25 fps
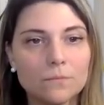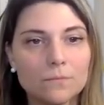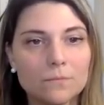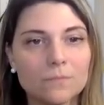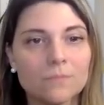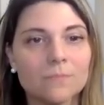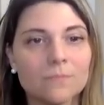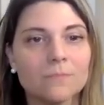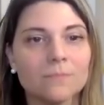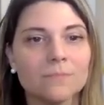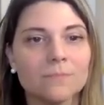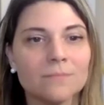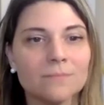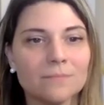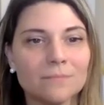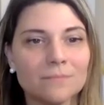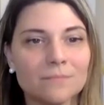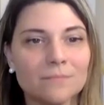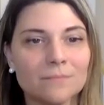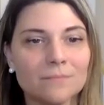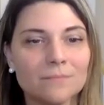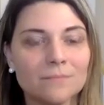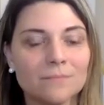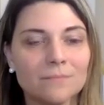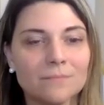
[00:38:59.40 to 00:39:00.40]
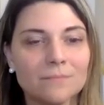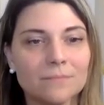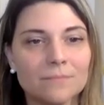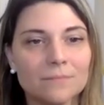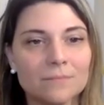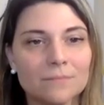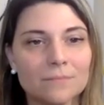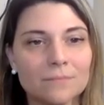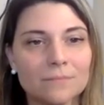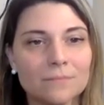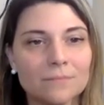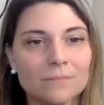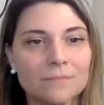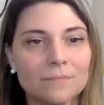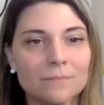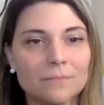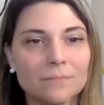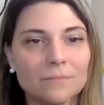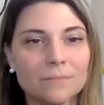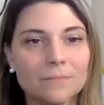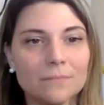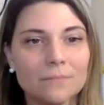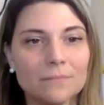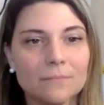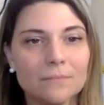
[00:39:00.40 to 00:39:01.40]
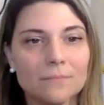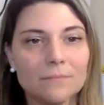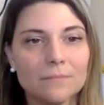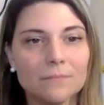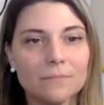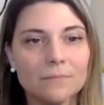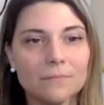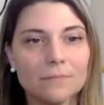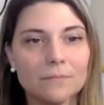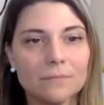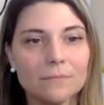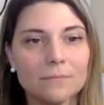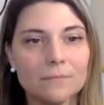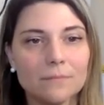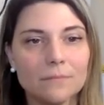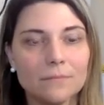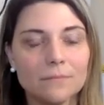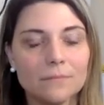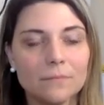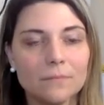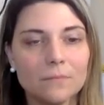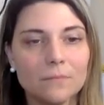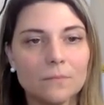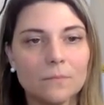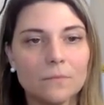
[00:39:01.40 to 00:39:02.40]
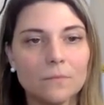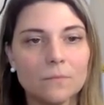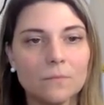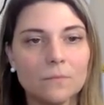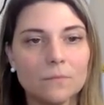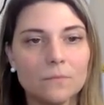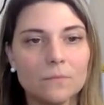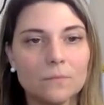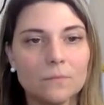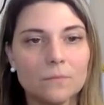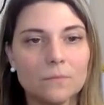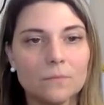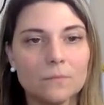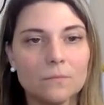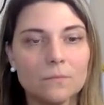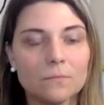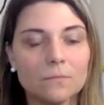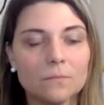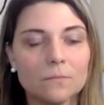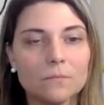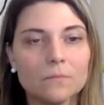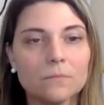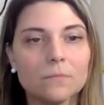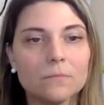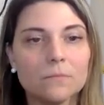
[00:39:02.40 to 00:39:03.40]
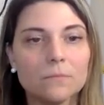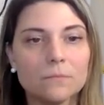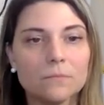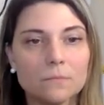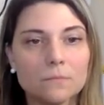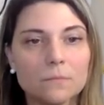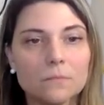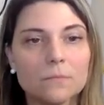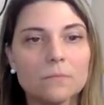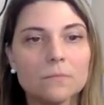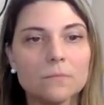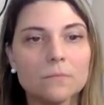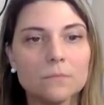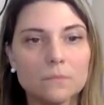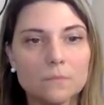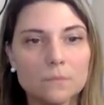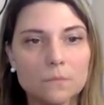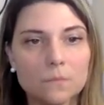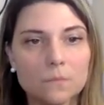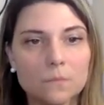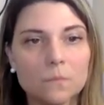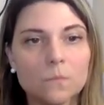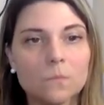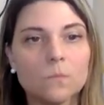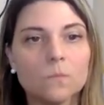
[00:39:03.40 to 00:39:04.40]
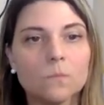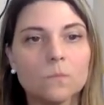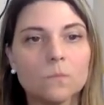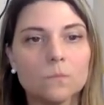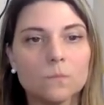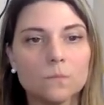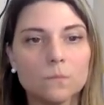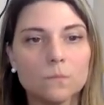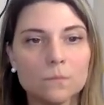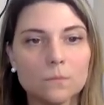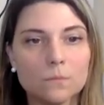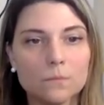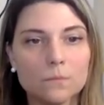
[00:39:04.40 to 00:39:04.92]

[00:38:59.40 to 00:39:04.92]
(silent)